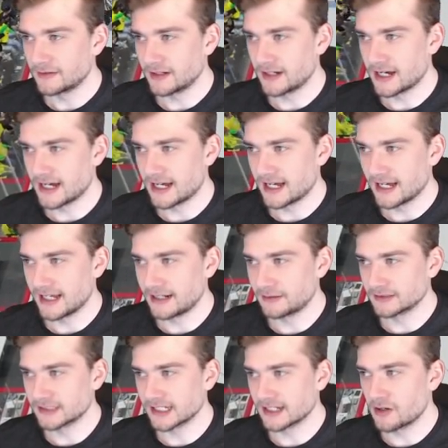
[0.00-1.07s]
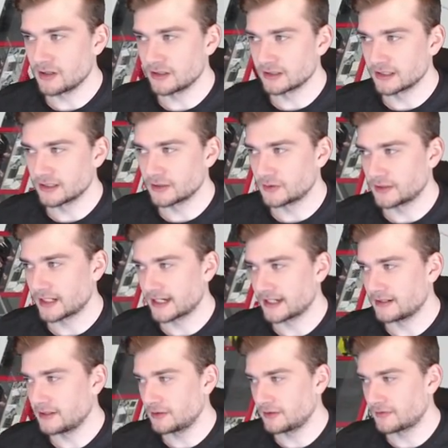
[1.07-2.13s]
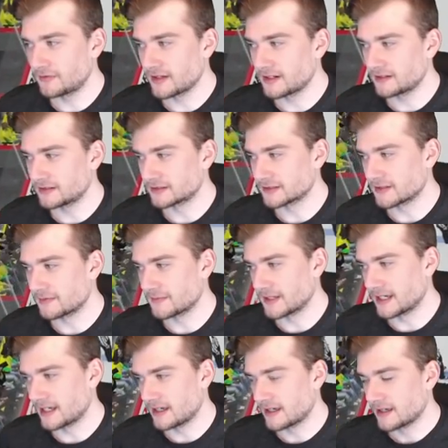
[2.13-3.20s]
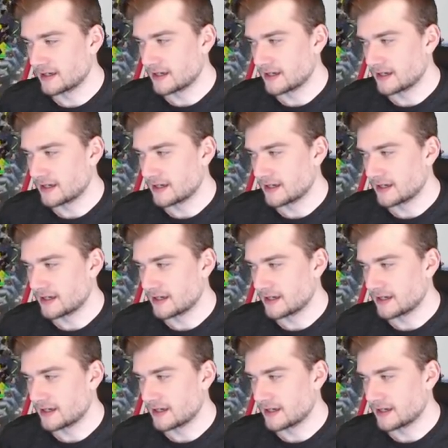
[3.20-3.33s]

Uh, and I was like all alone. I had no defenders on me.